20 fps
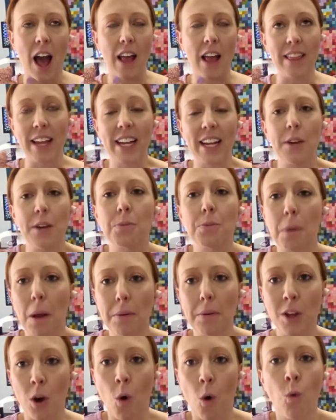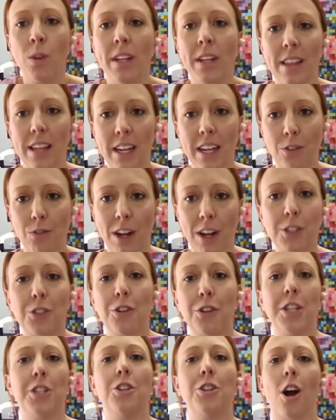like, it was probably the only thing in
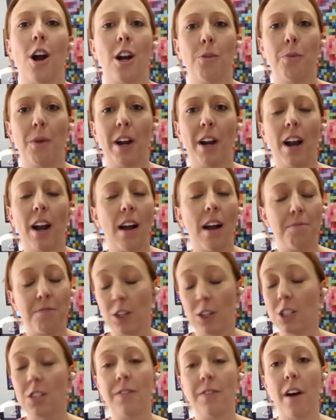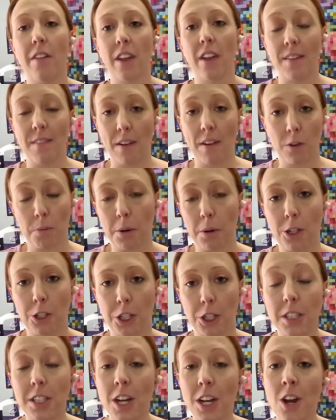Restoration Hardware, first of all, that I've ever
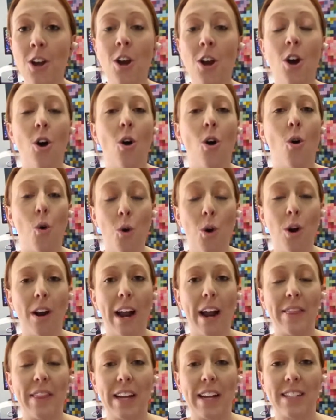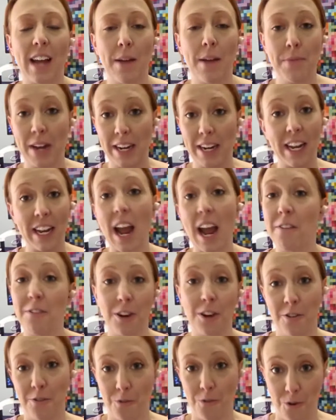purchased, or at that time that I could
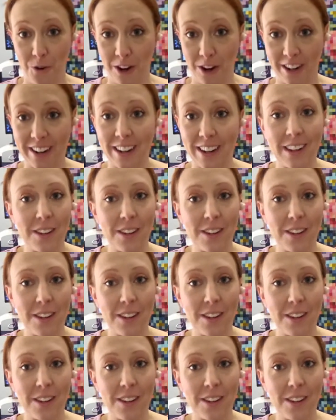ever afford.